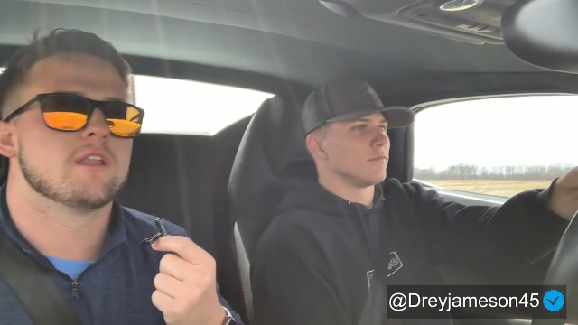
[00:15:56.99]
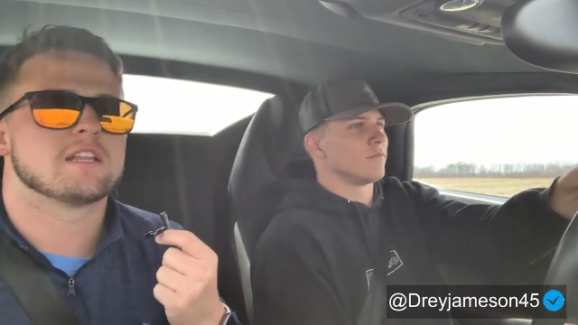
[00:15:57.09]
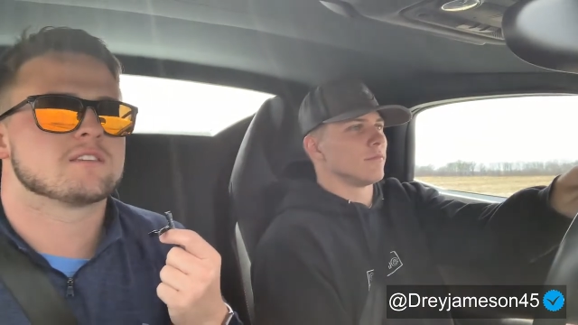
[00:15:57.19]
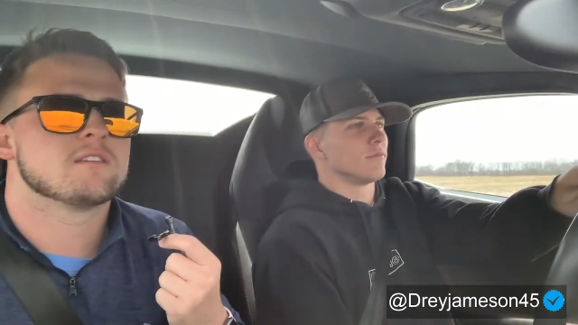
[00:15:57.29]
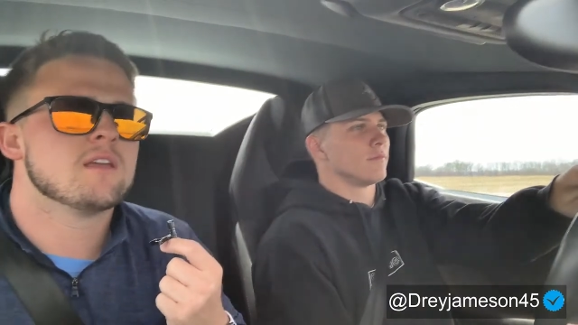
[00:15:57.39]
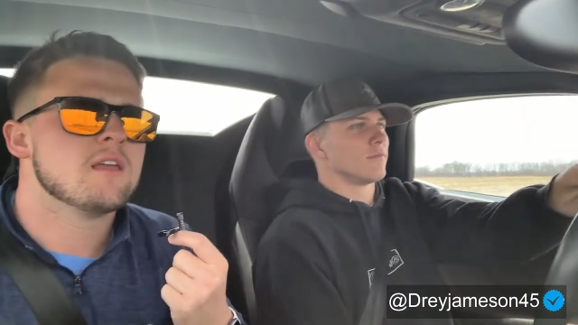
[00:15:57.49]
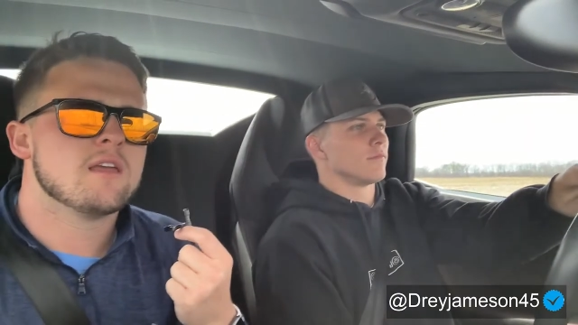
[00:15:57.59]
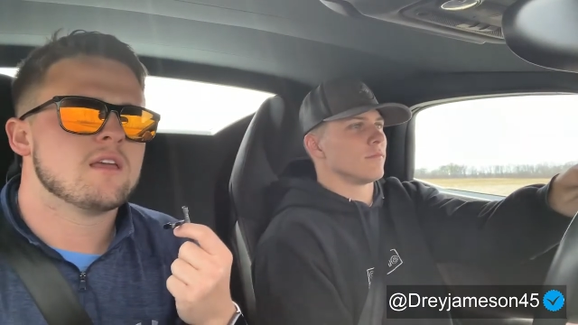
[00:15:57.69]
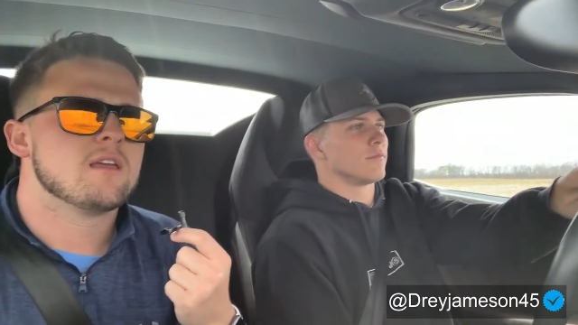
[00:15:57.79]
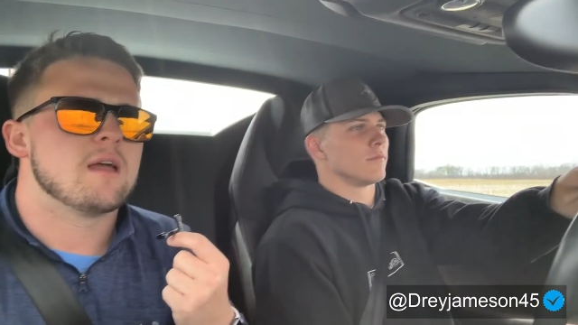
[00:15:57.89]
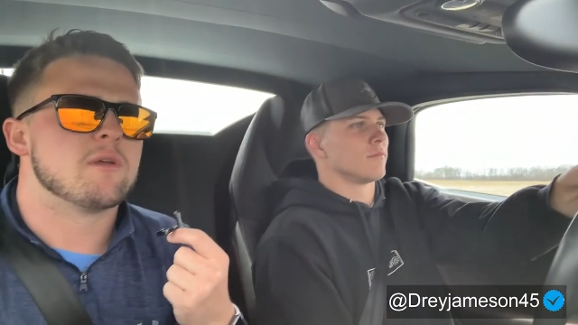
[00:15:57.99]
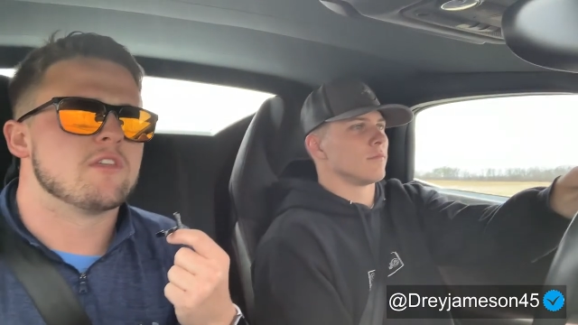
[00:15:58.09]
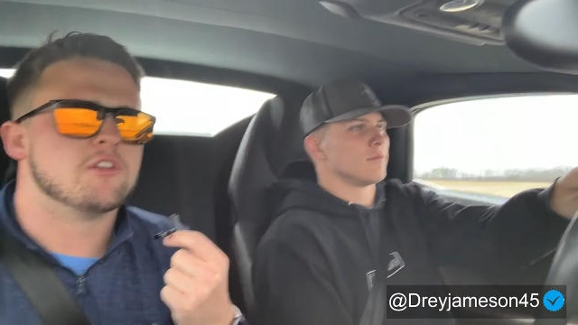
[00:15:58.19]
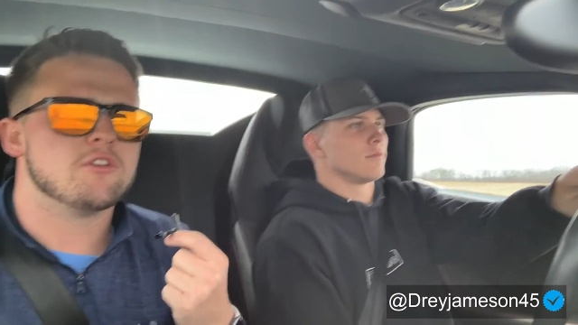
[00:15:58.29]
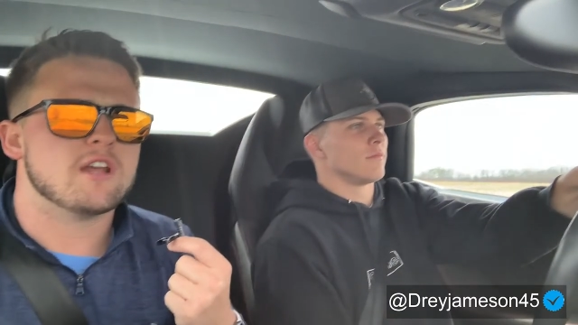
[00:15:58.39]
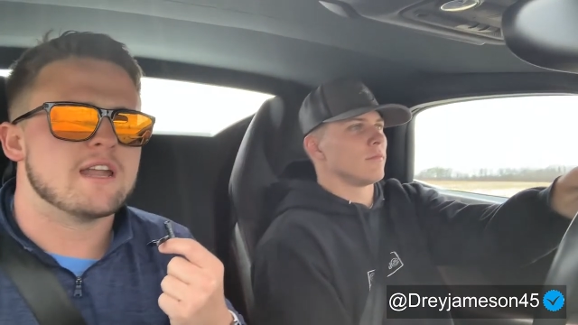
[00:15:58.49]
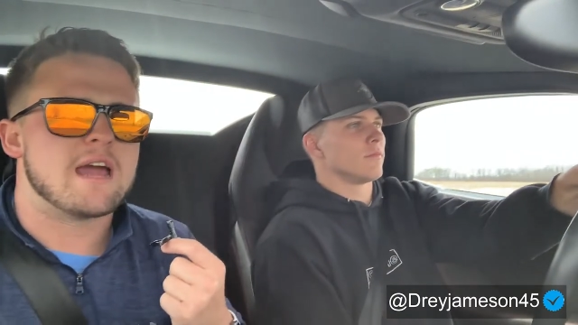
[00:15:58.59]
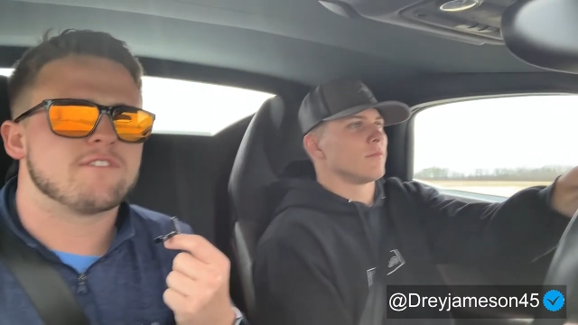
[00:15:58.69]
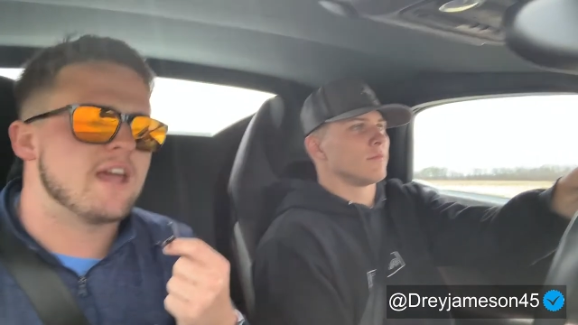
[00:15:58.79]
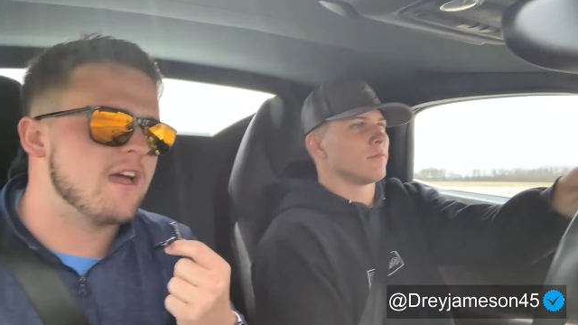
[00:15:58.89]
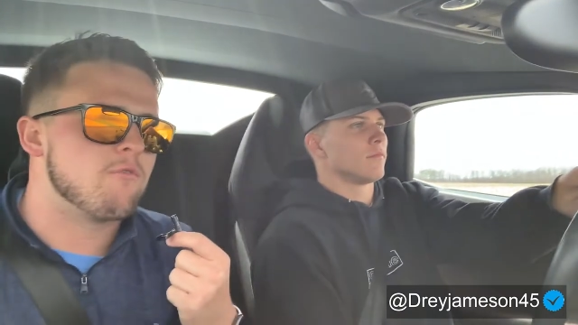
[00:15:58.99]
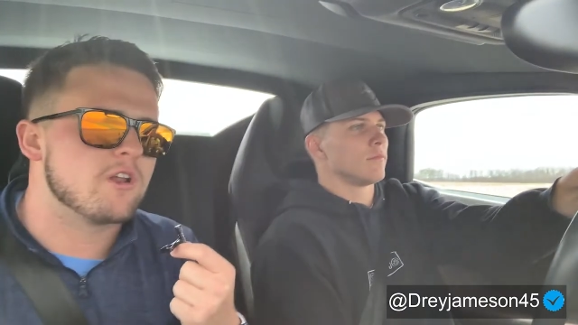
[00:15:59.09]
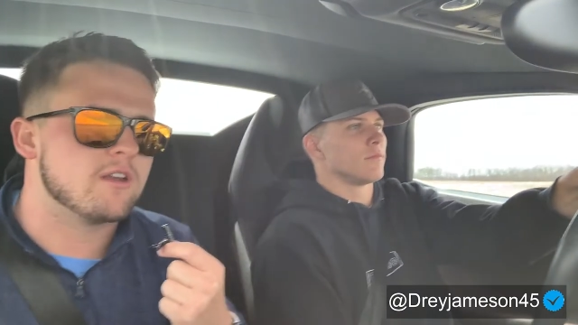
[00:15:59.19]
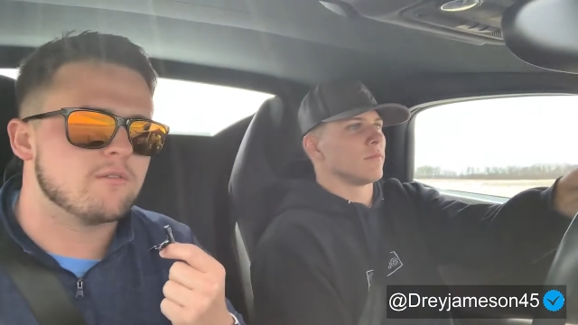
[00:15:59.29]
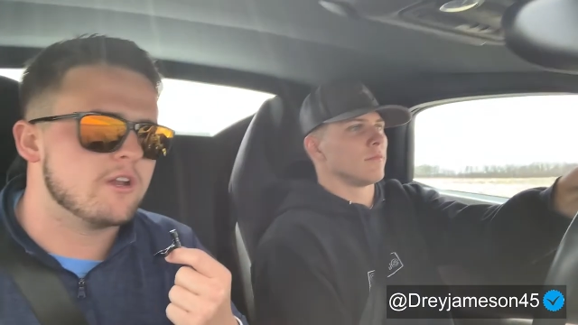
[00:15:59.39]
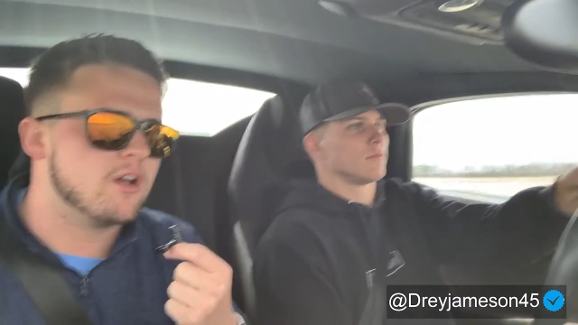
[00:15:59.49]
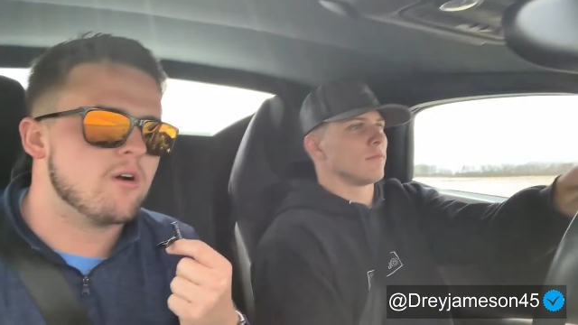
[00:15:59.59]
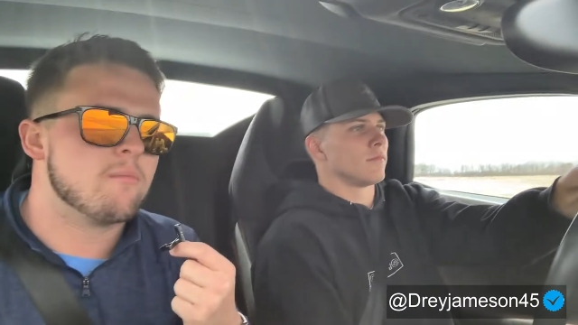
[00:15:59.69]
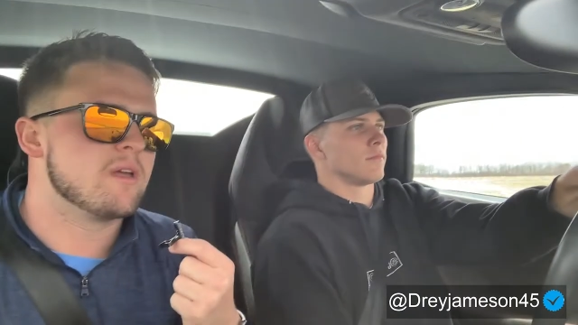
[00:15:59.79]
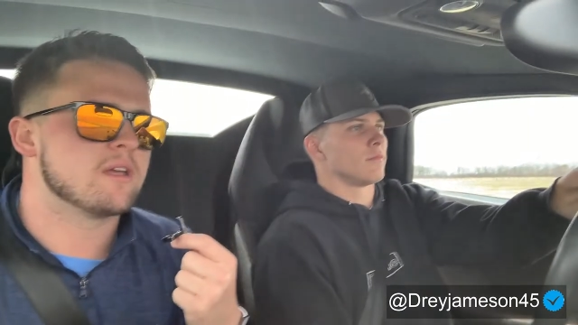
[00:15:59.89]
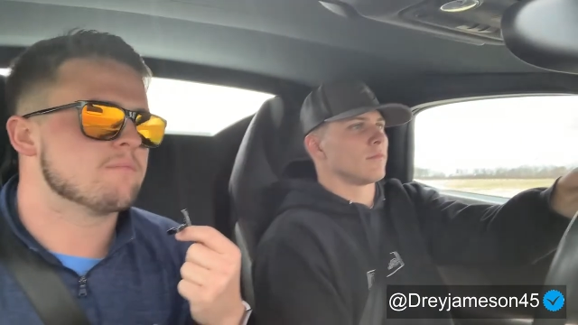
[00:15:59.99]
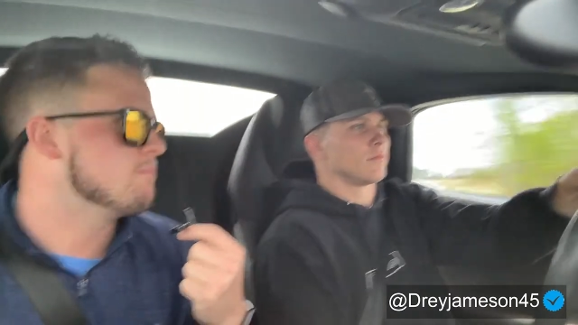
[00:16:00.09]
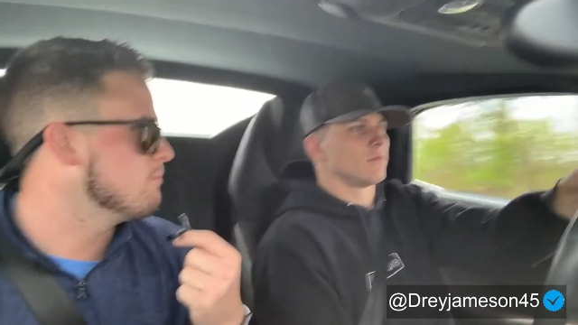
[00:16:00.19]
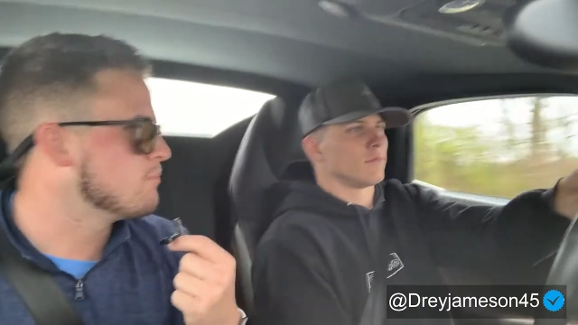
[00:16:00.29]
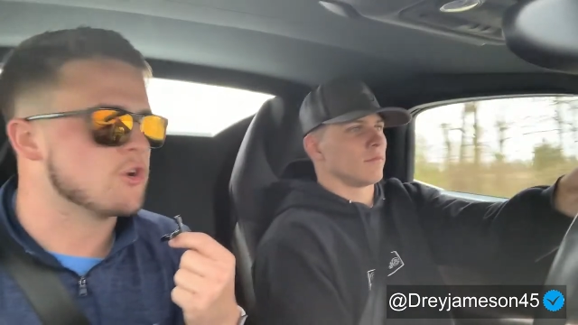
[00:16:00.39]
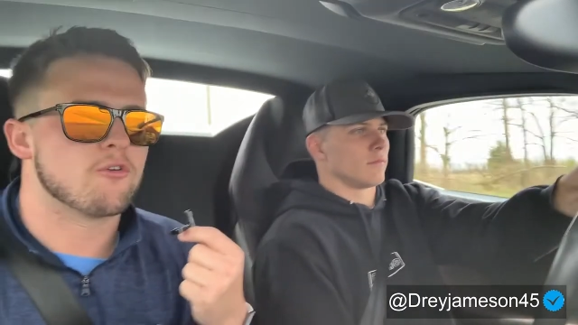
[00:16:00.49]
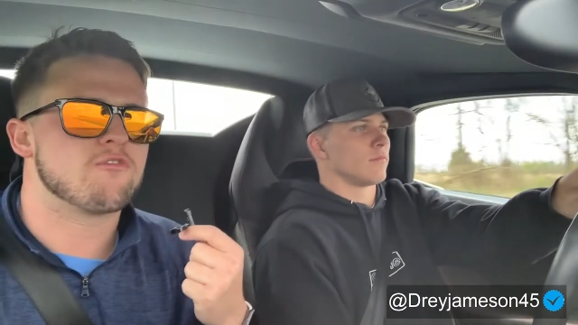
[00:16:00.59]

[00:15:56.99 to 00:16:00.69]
Speaker 1: That's, I mean, the dude doesn't have to have what he, you know, a big turf